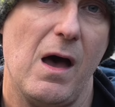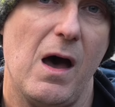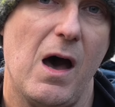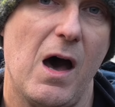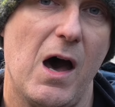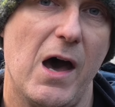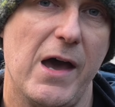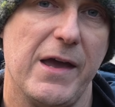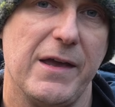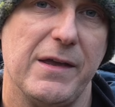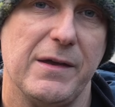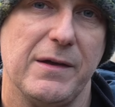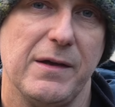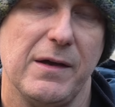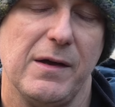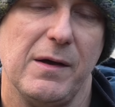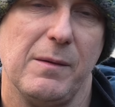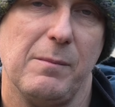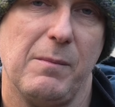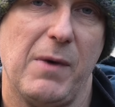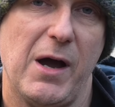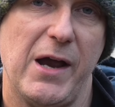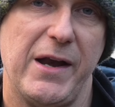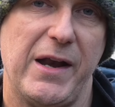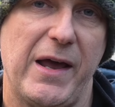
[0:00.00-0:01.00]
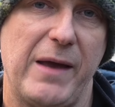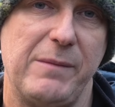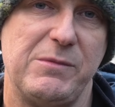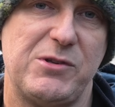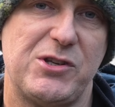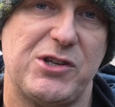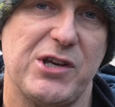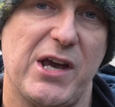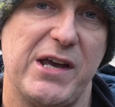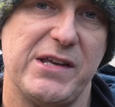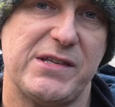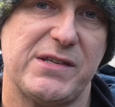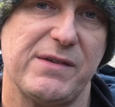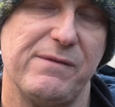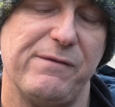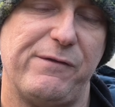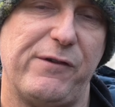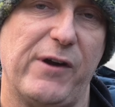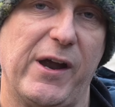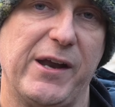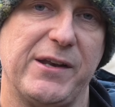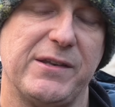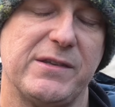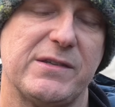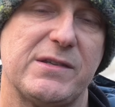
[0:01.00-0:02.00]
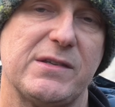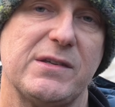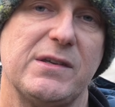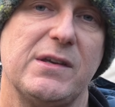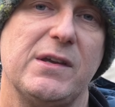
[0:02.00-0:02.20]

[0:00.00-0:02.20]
Hi, my name's Jason Friend,